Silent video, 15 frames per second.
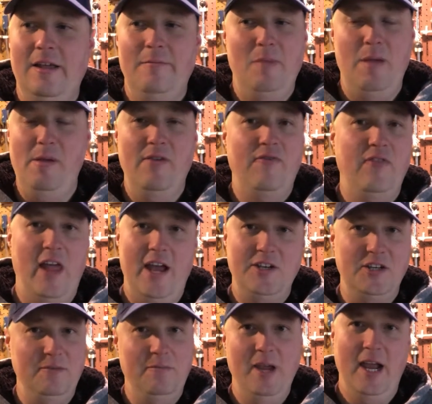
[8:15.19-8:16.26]
Maybe a
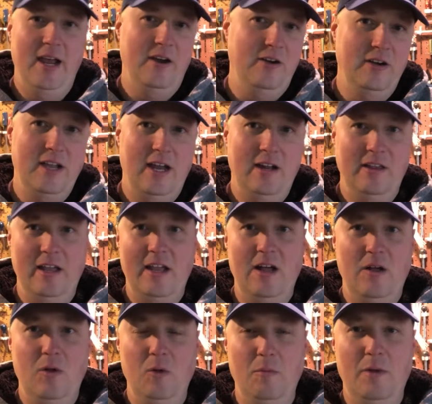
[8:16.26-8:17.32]
flashing pattern, kind of like how
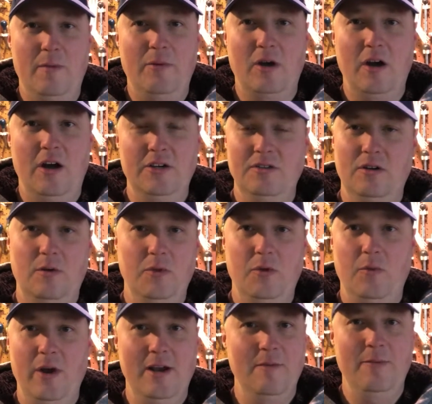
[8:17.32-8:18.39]
old bumper cars are with the
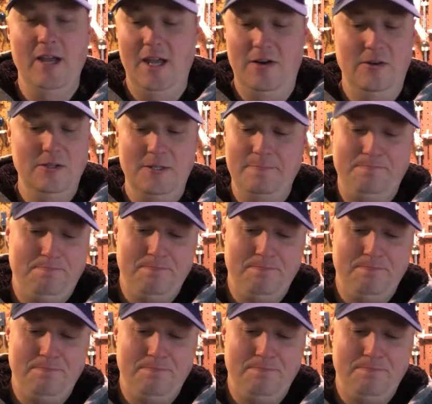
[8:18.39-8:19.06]
random patterns.